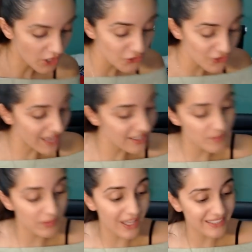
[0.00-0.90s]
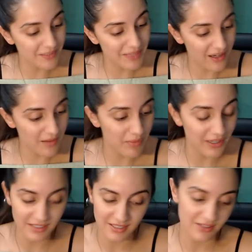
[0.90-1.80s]
Under that is blossoming
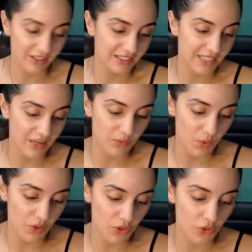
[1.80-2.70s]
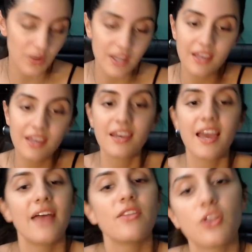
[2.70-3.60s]
abundance. Look at that, with a 3 and then a